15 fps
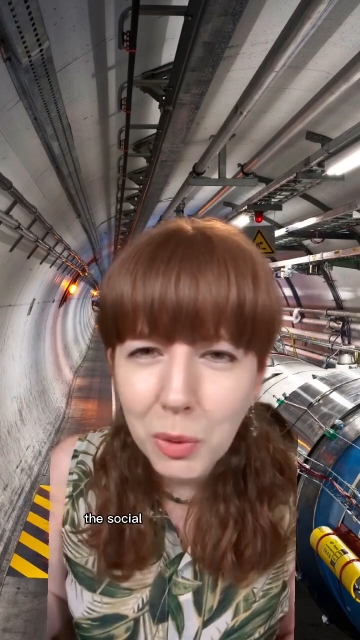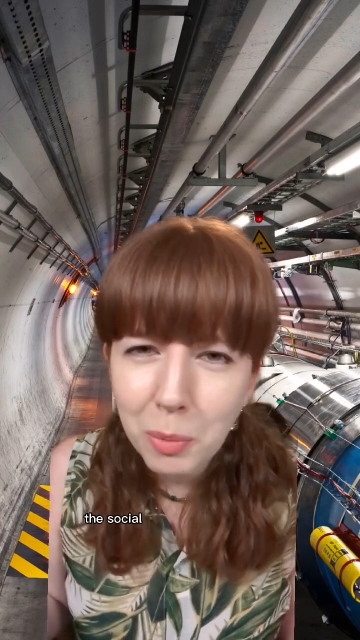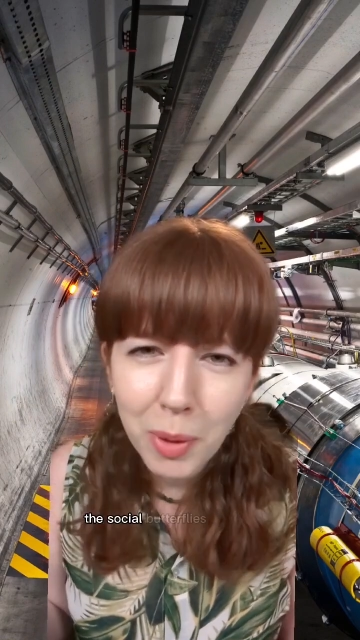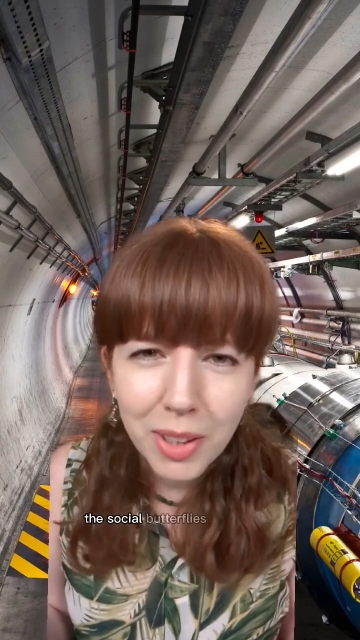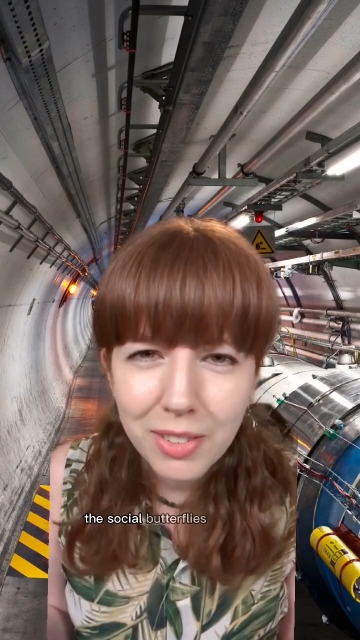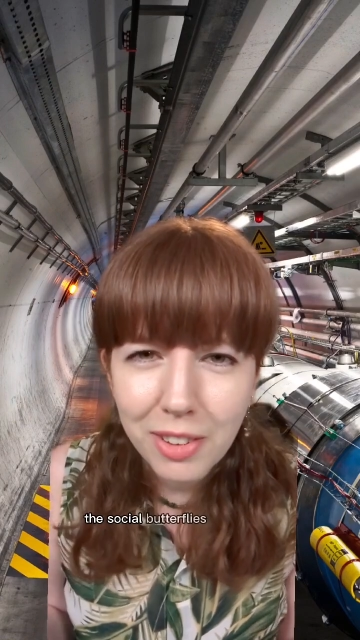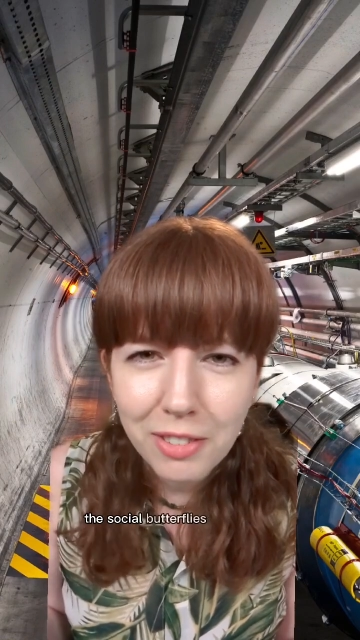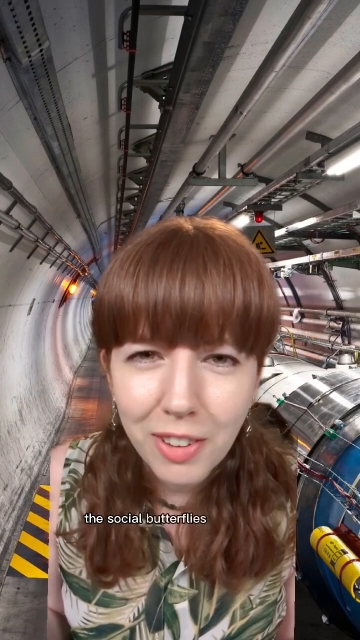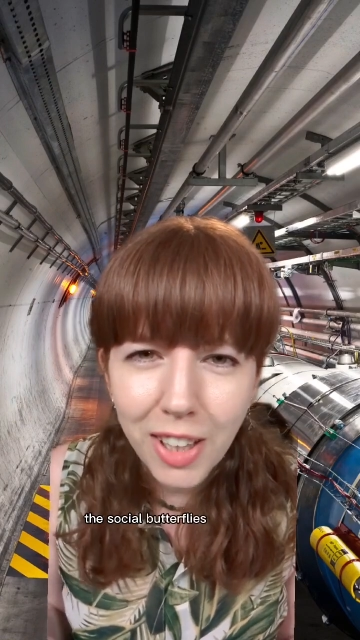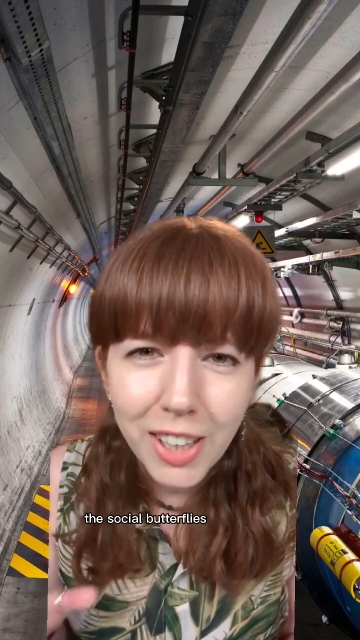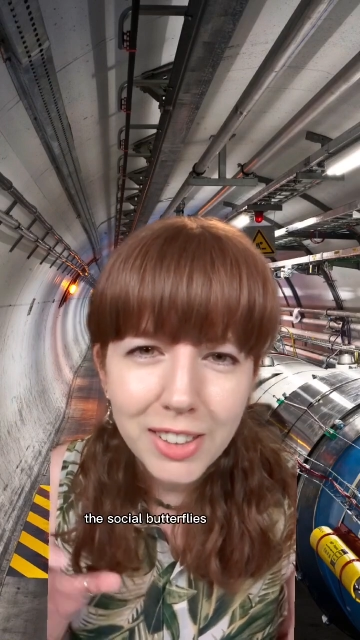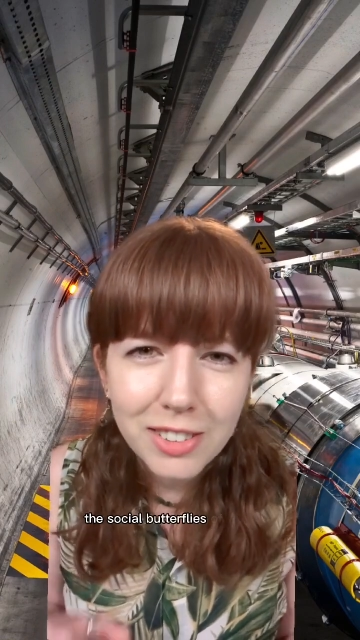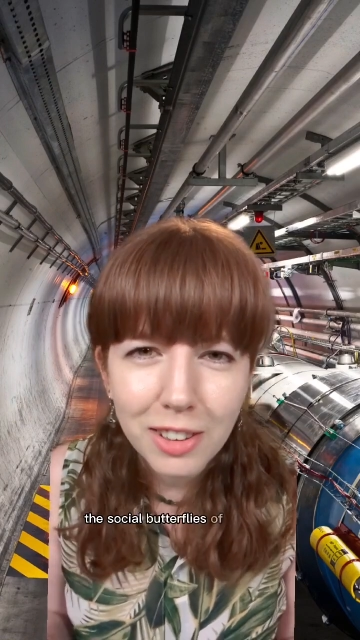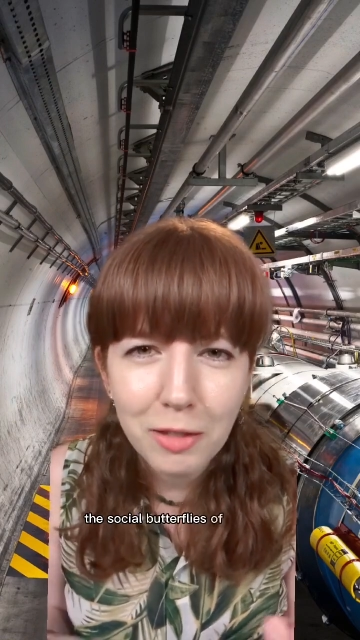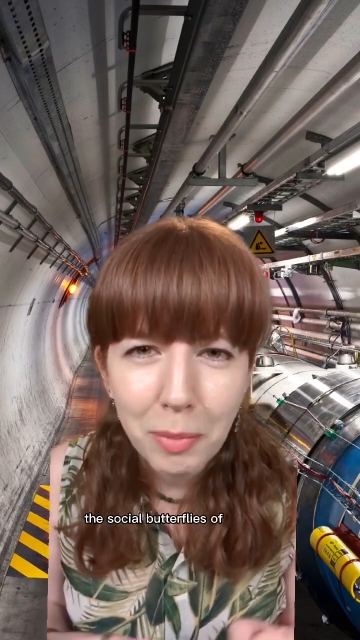
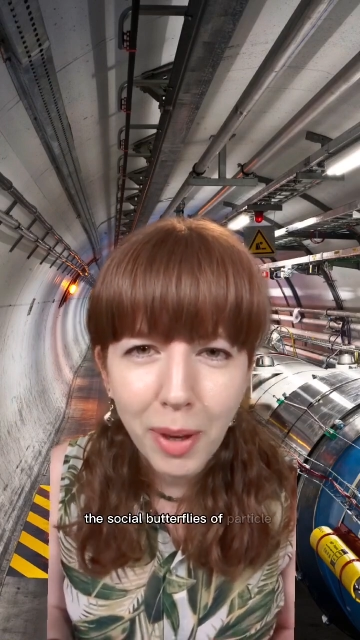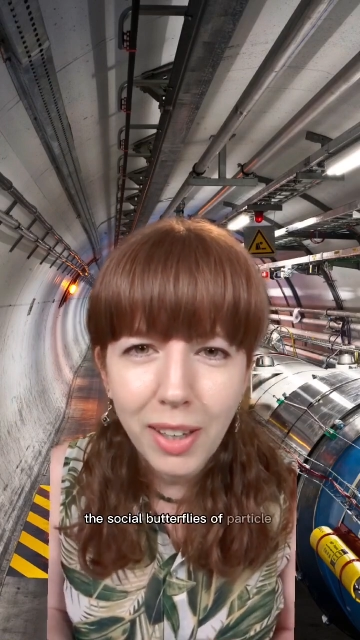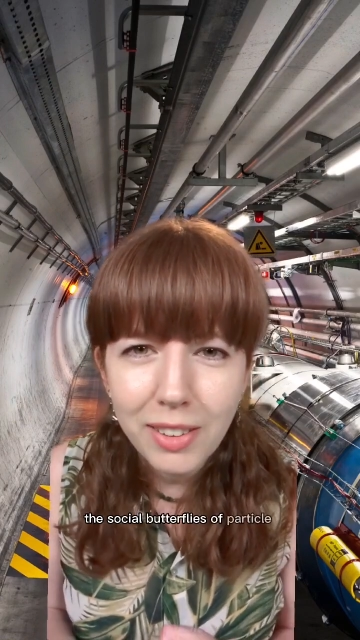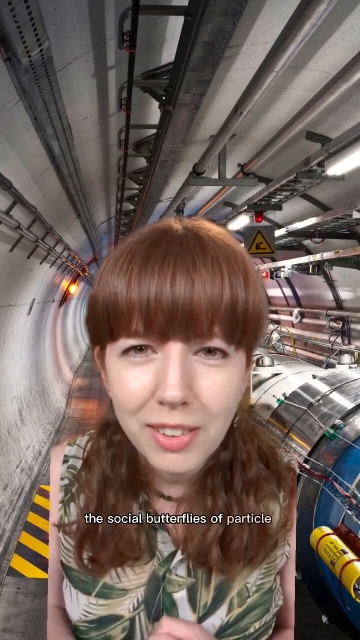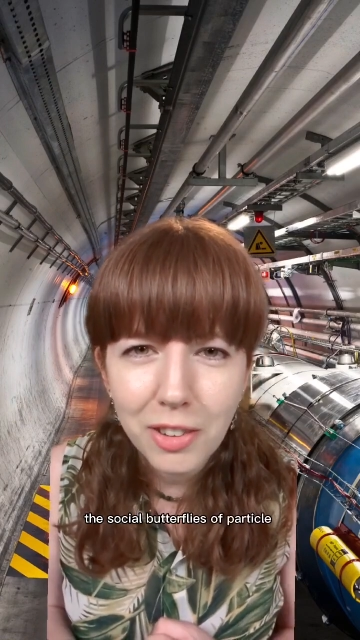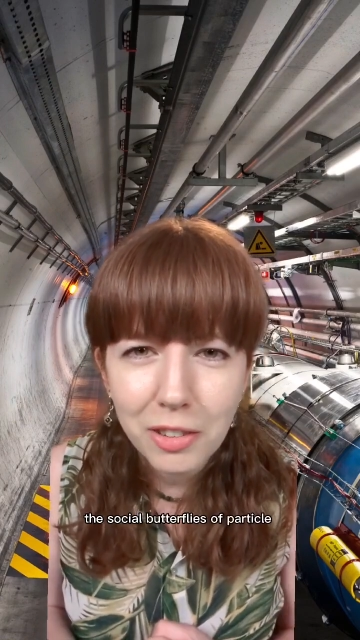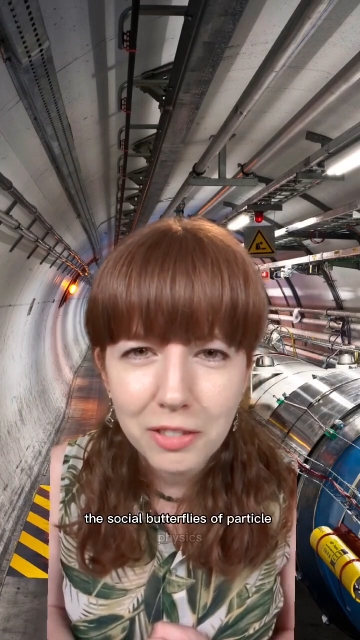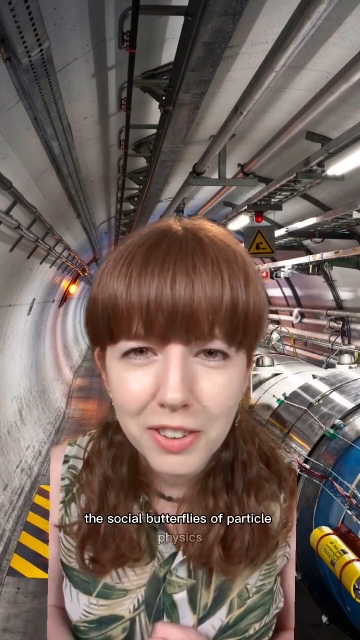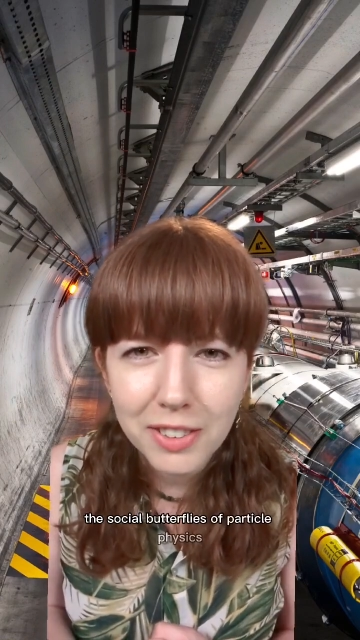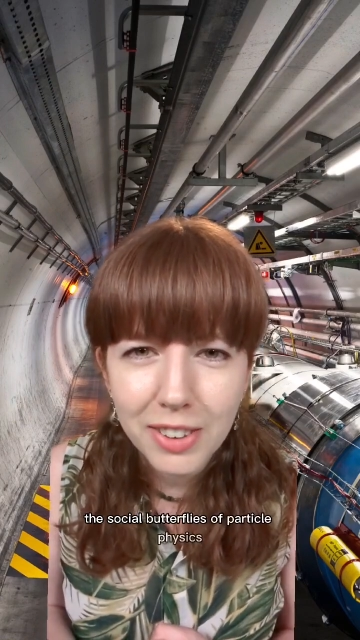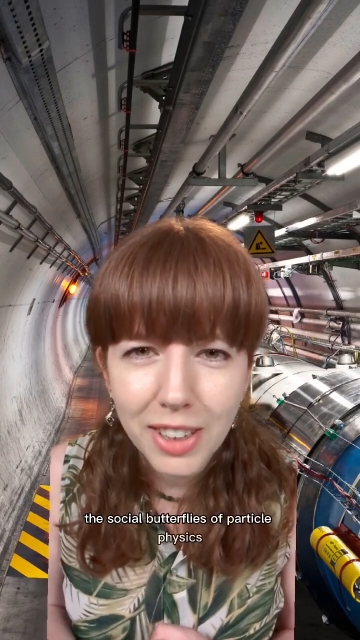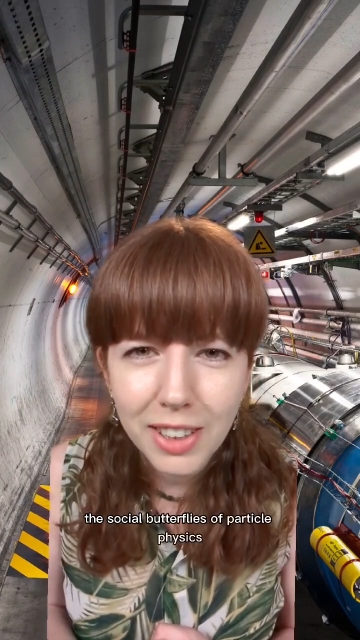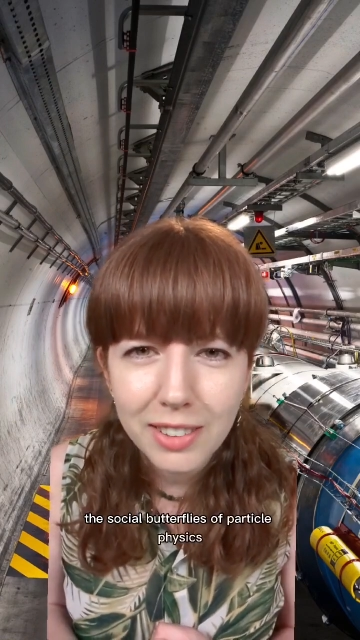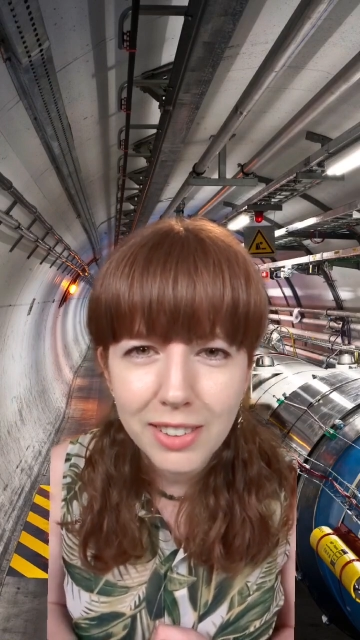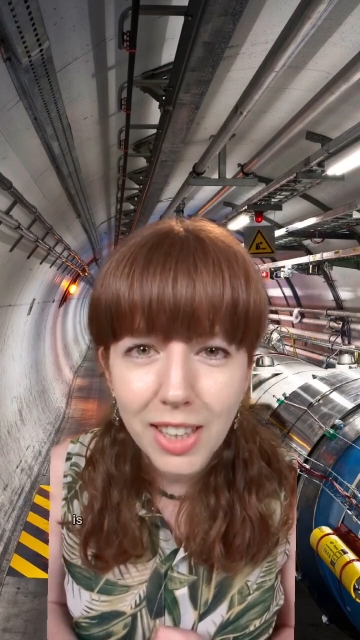butterflies of particle physics